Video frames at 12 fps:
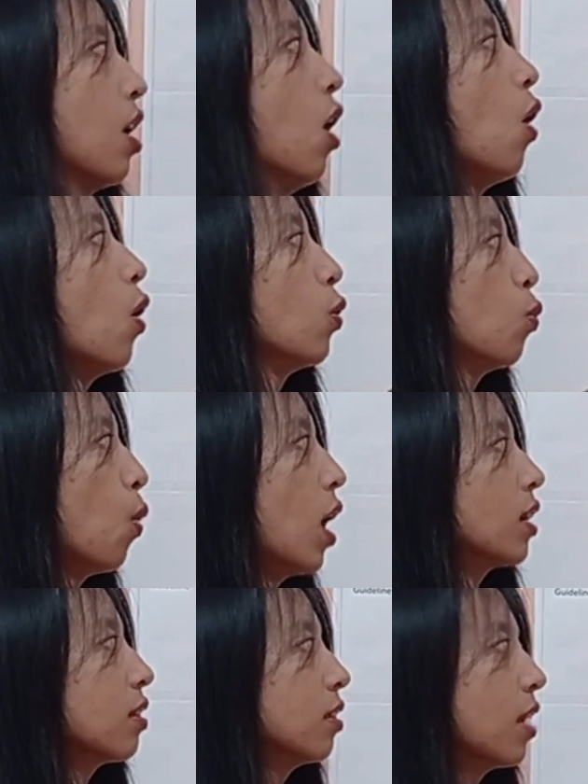on
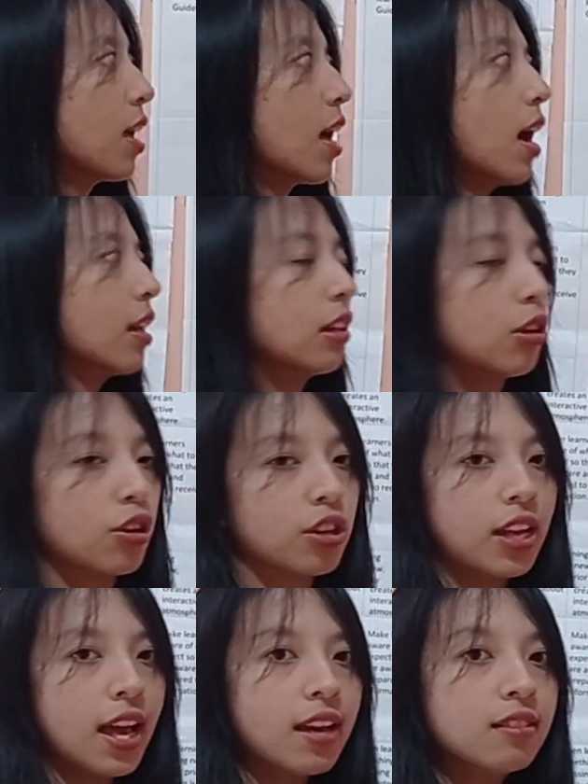what they had learned
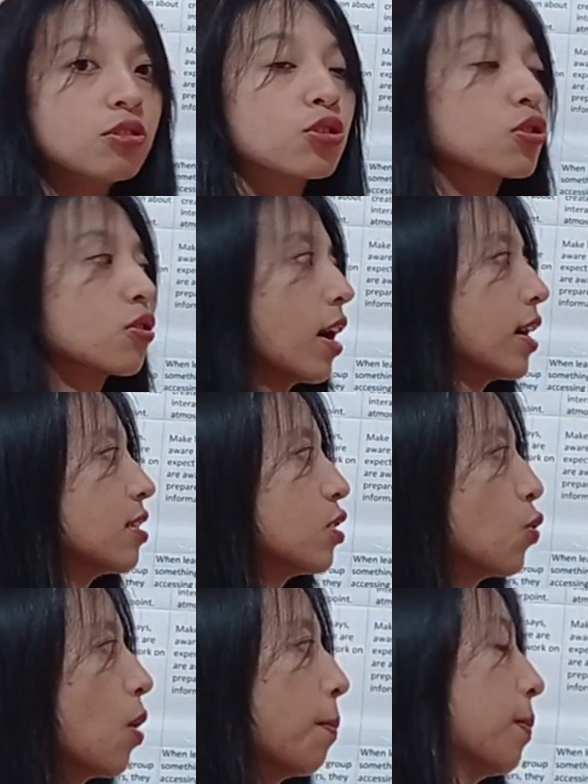and try to
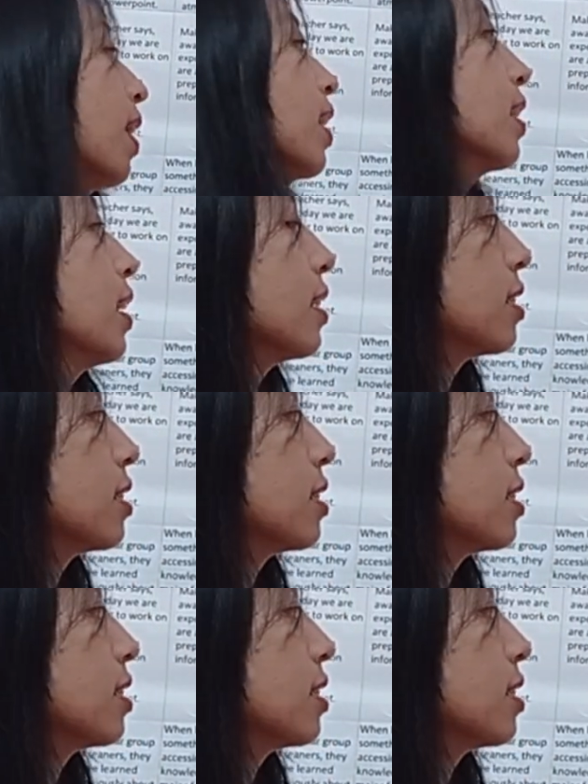apply it.